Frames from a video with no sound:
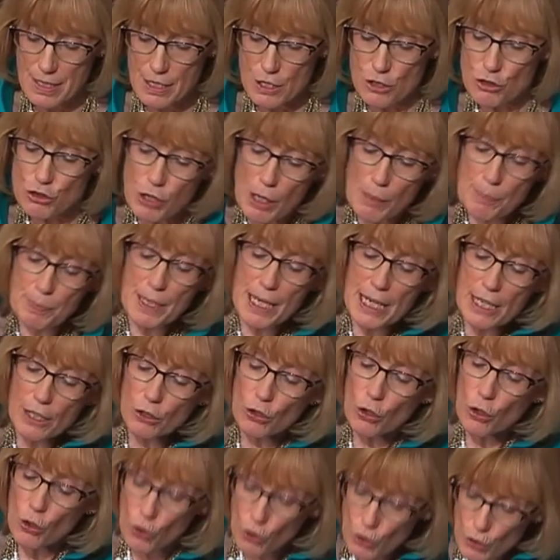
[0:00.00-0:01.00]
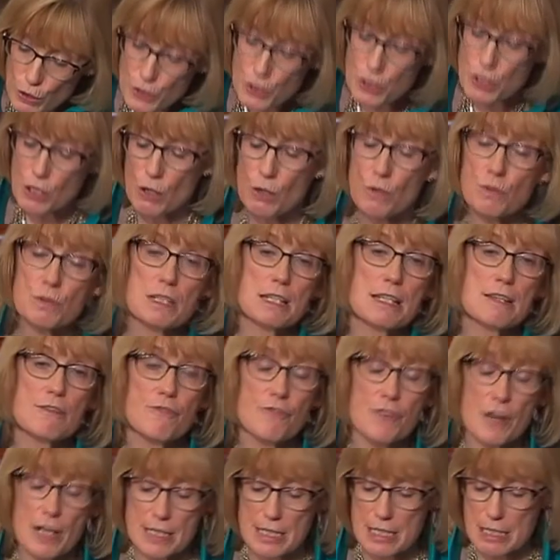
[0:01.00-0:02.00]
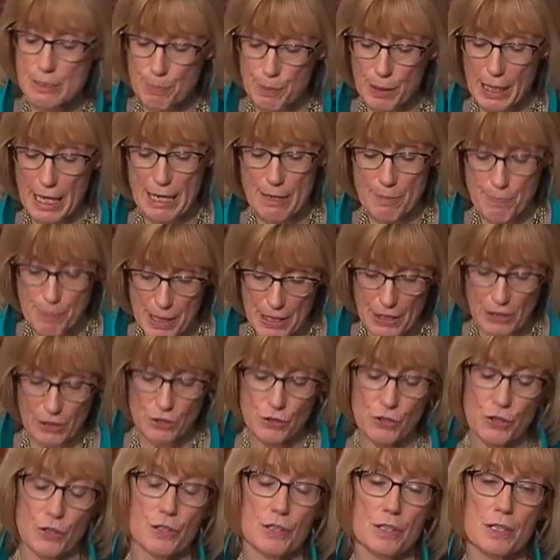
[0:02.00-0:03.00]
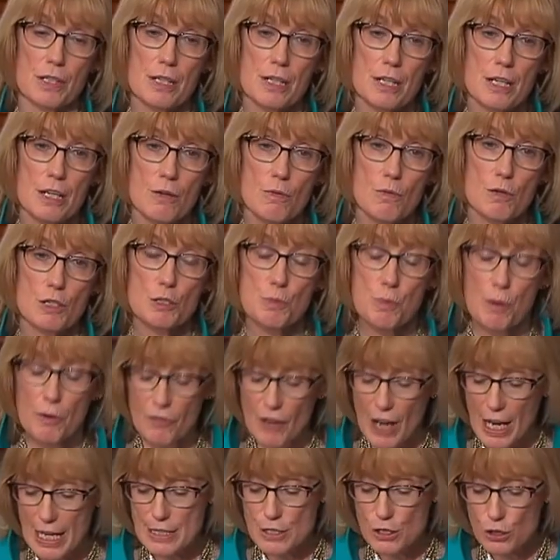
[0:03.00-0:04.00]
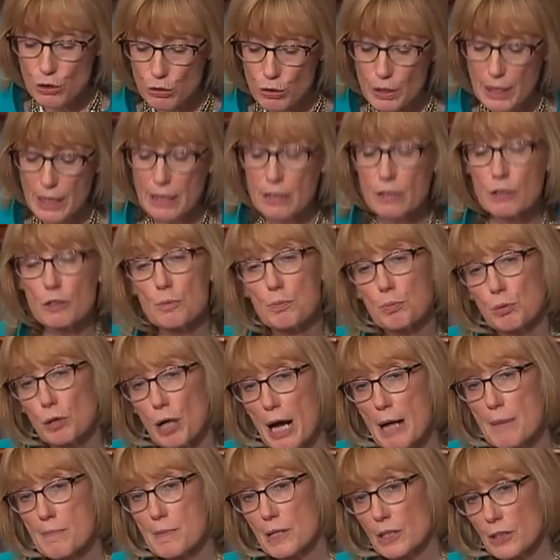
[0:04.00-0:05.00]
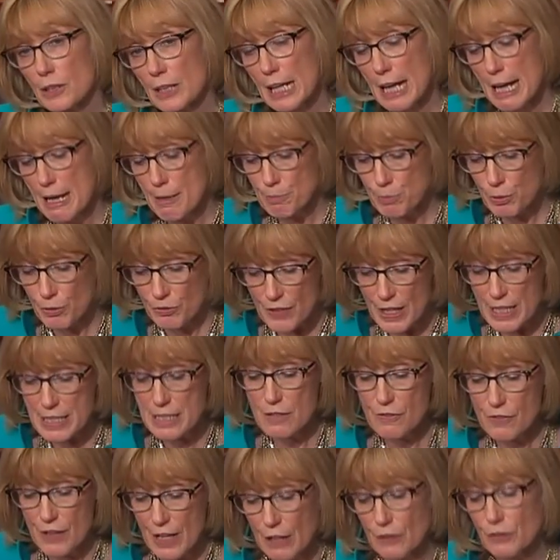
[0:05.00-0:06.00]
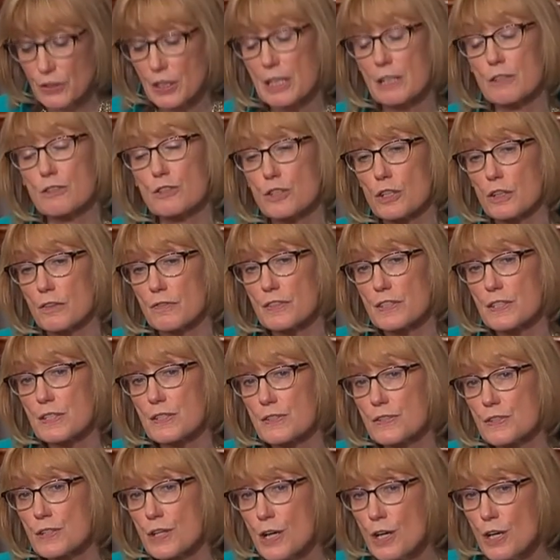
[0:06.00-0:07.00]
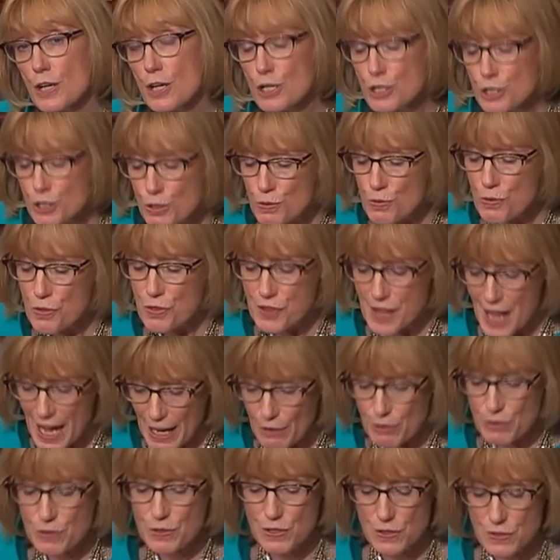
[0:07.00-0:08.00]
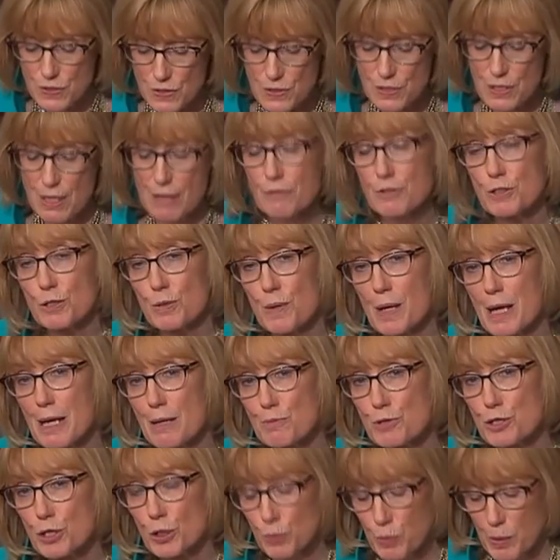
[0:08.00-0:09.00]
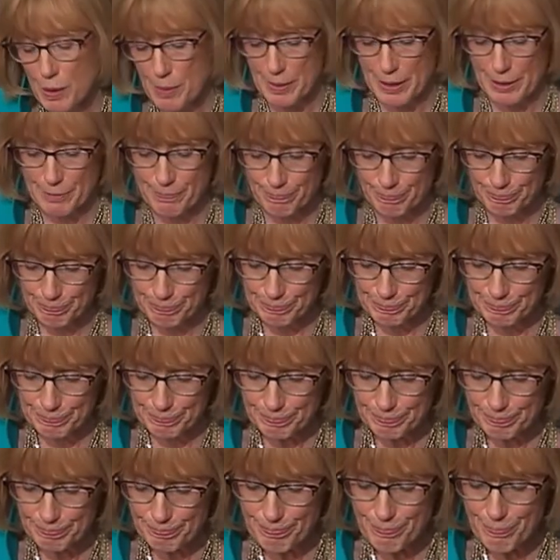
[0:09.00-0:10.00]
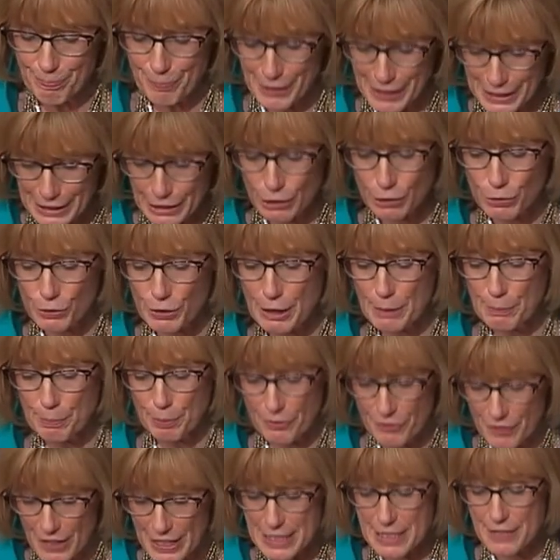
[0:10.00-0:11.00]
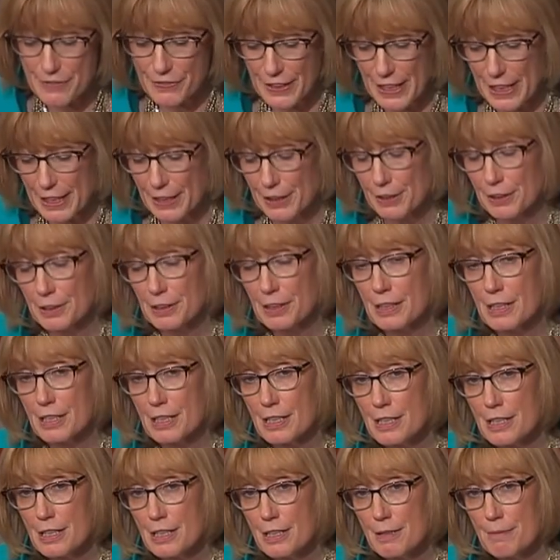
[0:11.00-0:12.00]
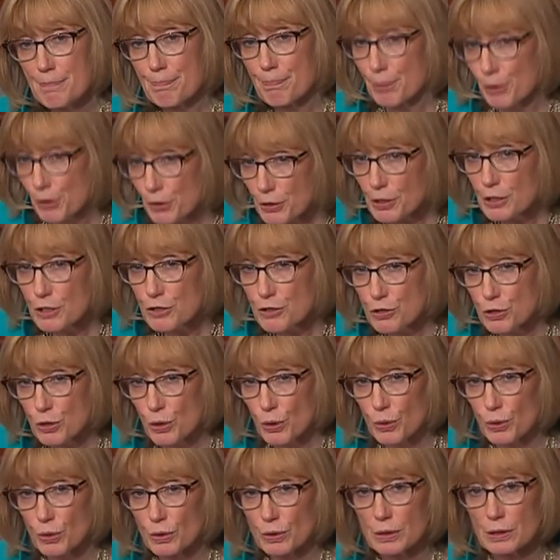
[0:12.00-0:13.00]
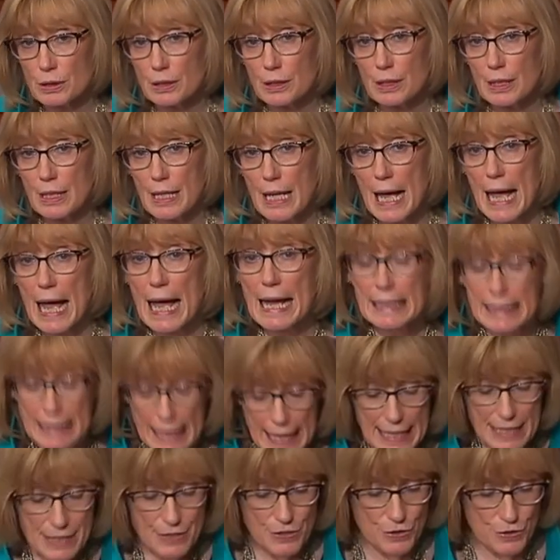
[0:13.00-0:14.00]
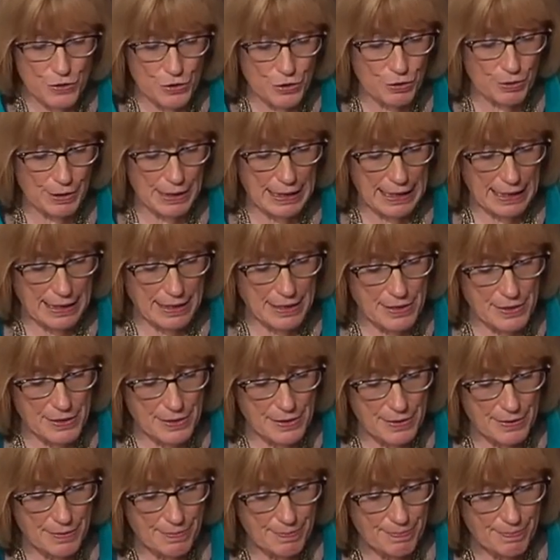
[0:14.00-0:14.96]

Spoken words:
Trumpcare also defunds Planned Parenthood, which provides critical primary and preventive health care services to thousands of New Hampshire women, including preventive care, birth control, and cancer screenings.